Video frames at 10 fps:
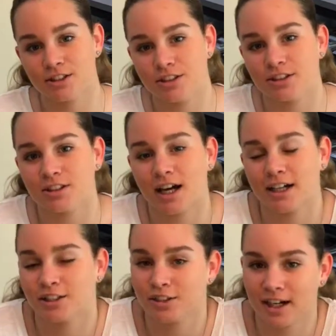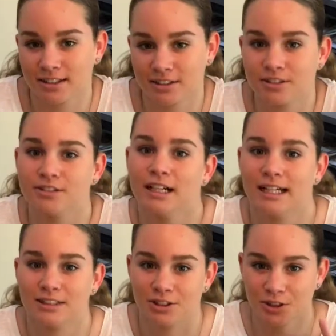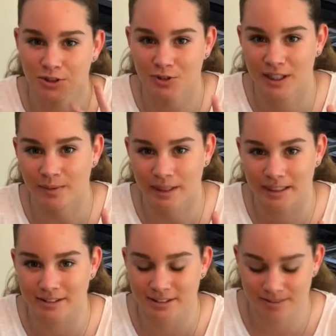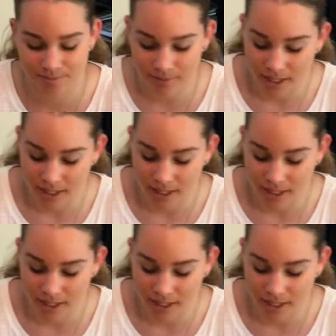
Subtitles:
just like a tricycle has three wheels.